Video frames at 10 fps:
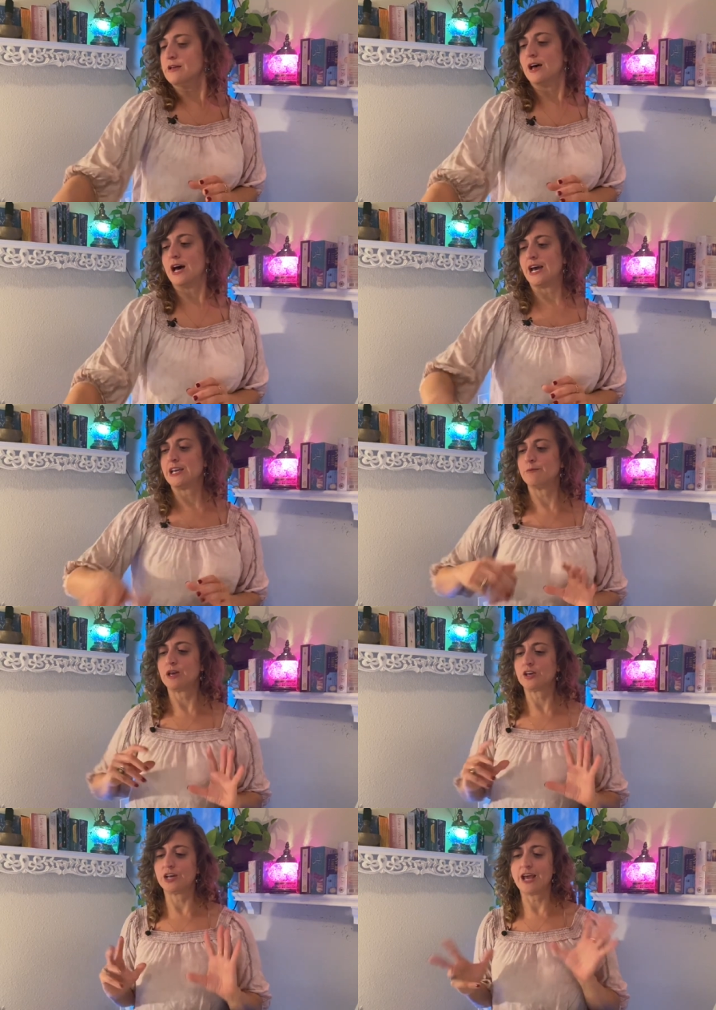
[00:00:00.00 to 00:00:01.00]
I am
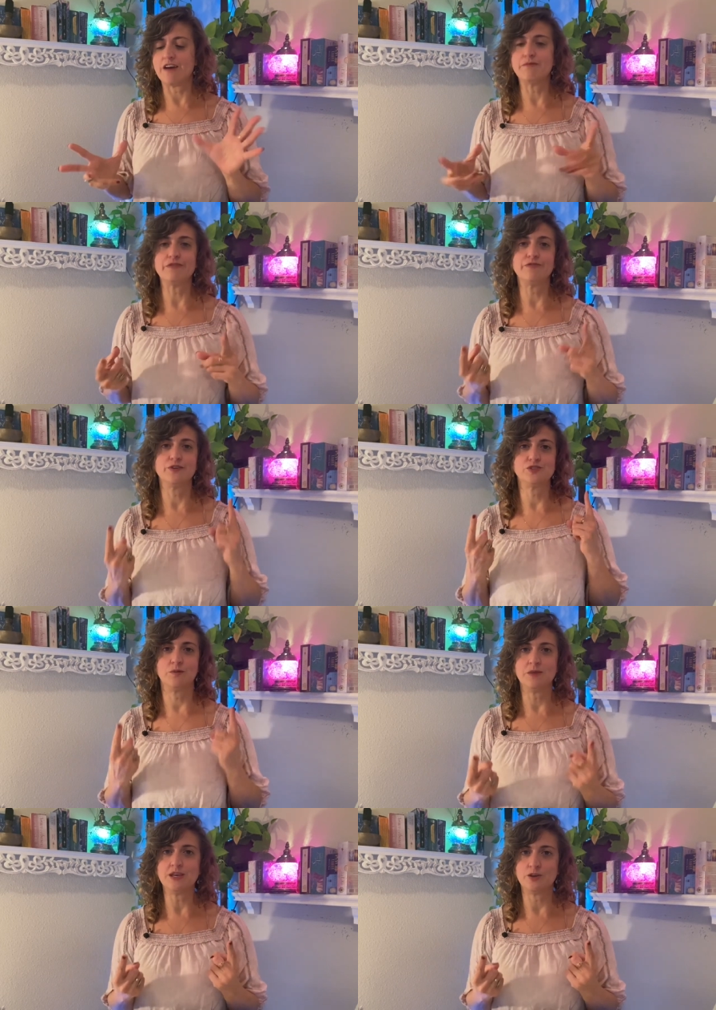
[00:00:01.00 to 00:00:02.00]
going to have my first
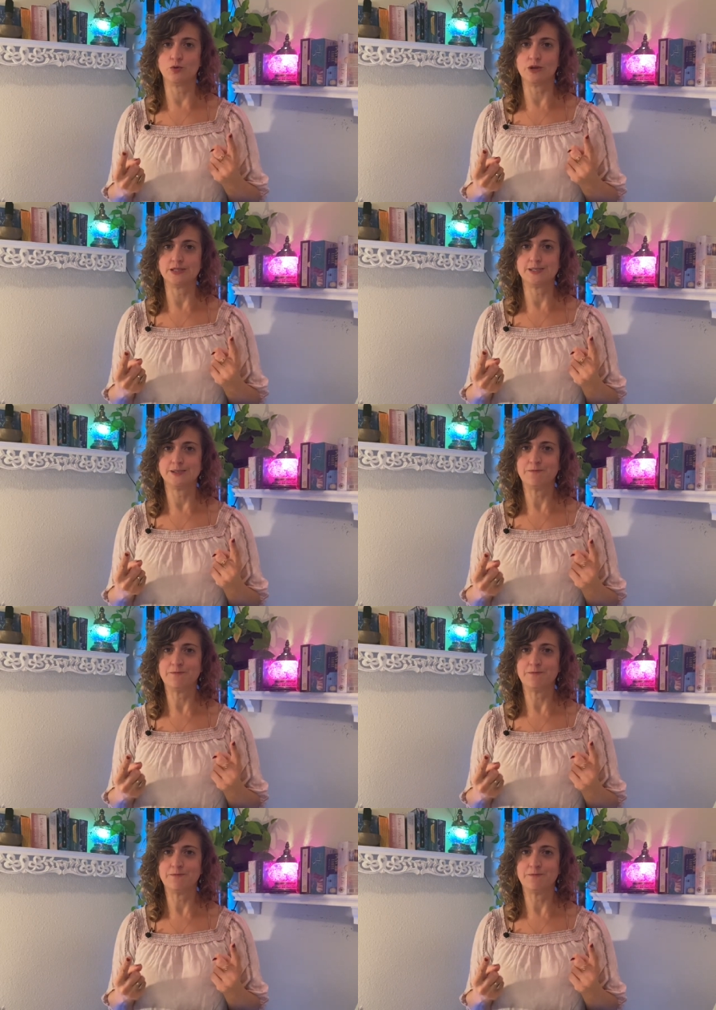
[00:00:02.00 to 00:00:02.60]
meet and greet.